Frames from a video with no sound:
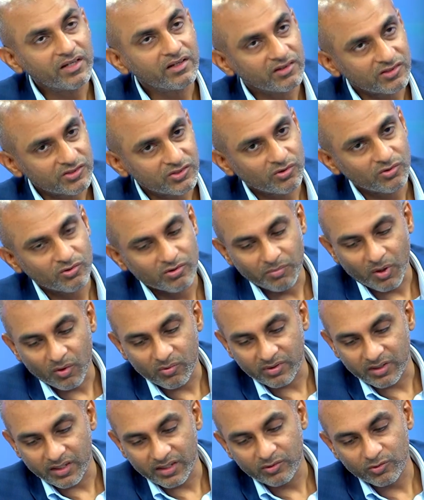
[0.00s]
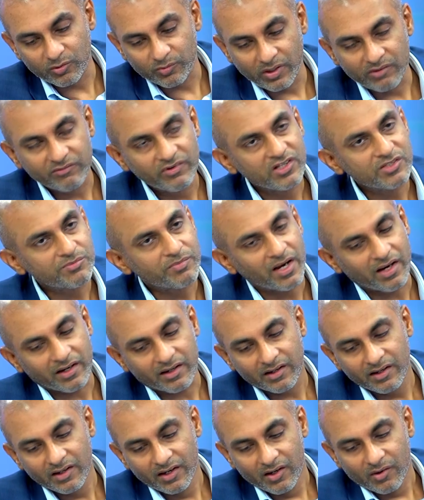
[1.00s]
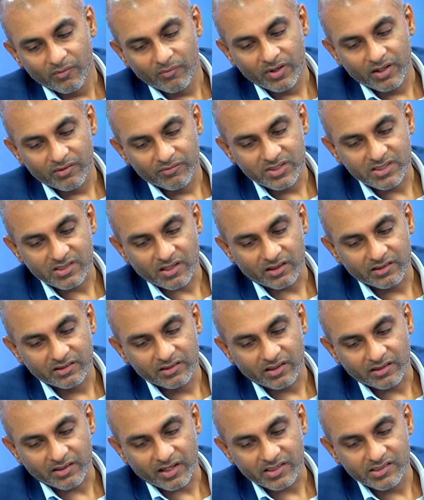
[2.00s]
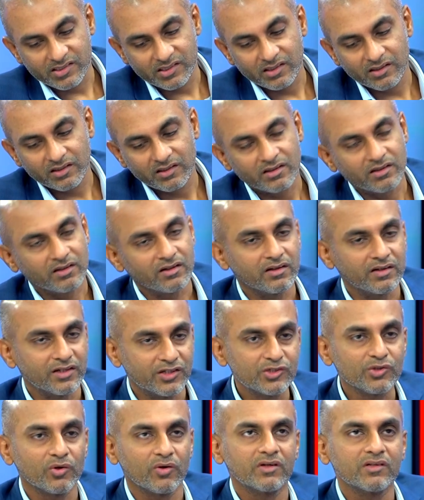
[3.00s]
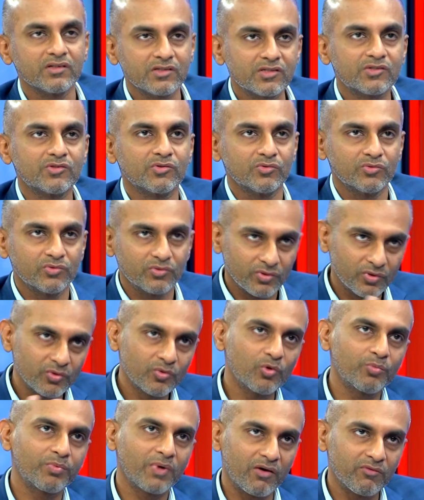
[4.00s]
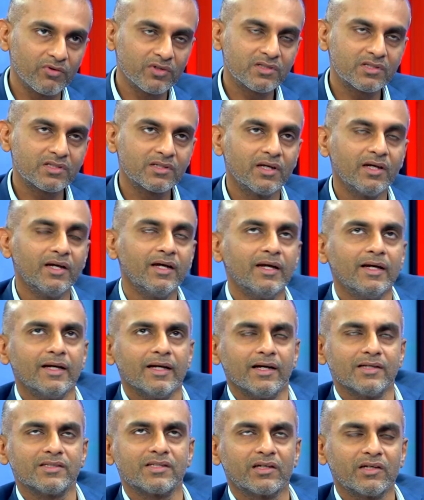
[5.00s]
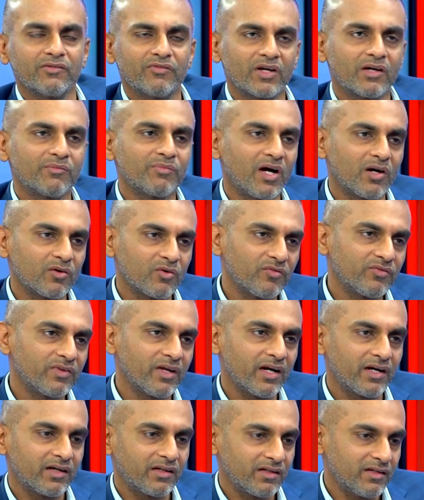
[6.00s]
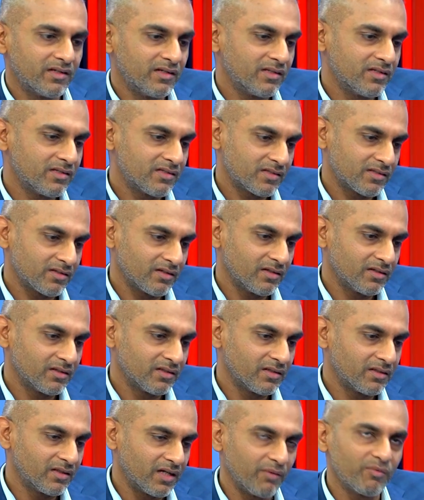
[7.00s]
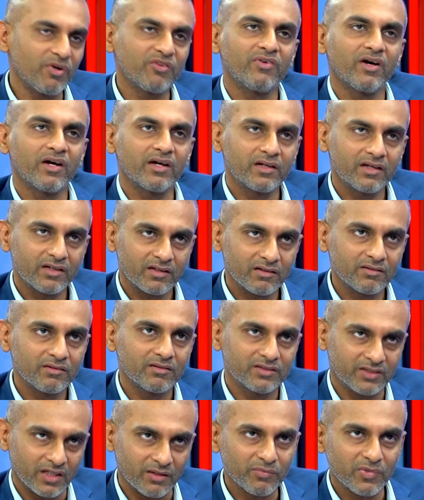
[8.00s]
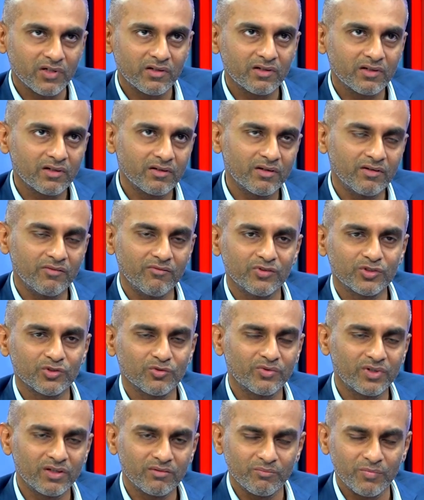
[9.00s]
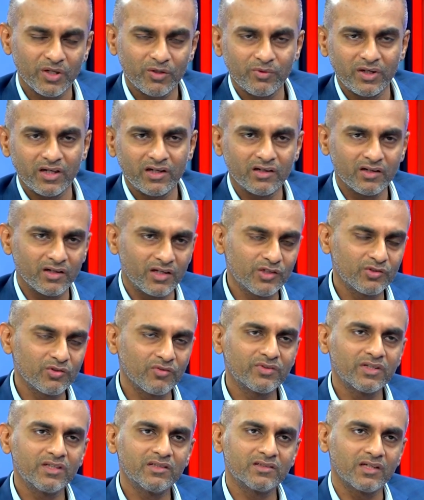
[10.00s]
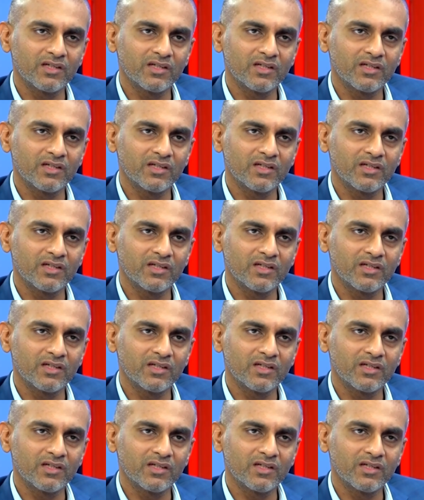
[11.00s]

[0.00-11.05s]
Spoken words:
years ago, about 10 to 12 years back, where we started attaching insurance to group covers. A significant part of that is the MFI segment. So between each of these